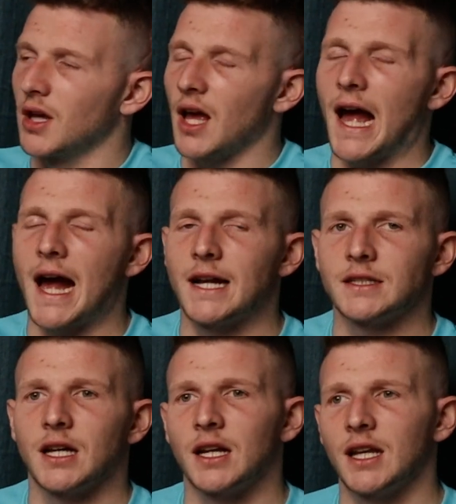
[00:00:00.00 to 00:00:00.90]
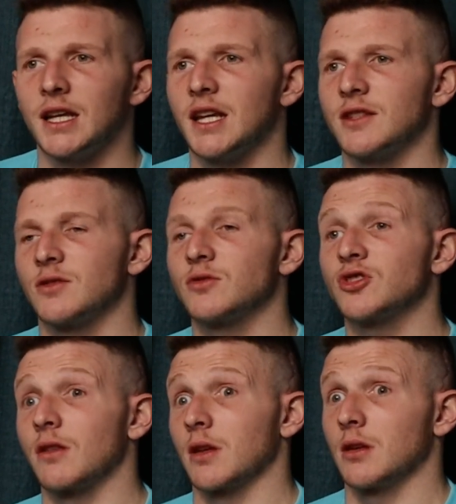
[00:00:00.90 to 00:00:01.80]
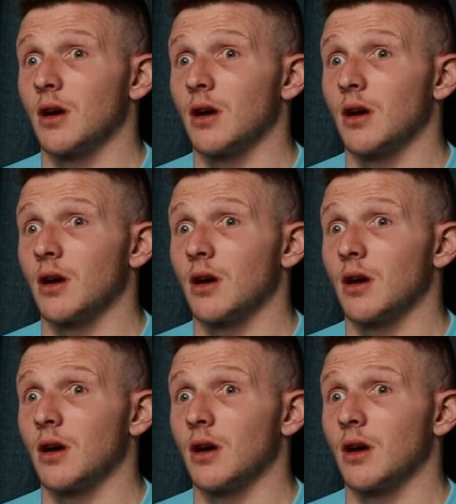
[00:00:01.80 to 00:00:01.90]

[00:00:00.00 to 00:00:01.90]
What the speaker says: And I think it's something